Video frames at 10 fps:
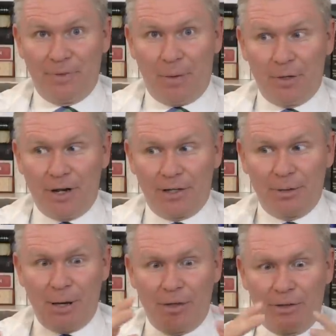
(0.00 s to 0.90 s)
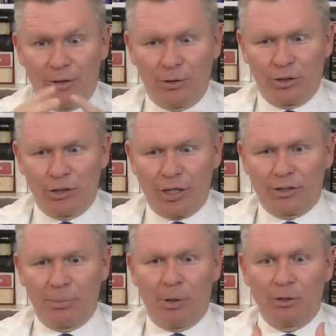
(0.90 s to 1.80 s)
And we talked about that those are
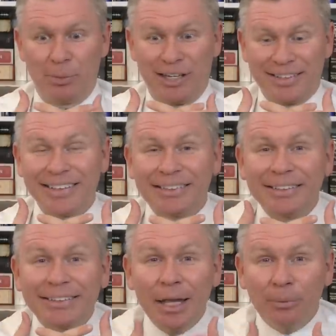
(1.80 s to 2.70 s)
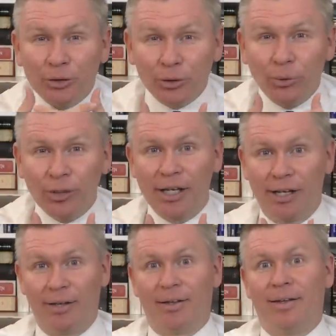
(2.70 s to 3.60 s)
juxtaposed because it's the same story.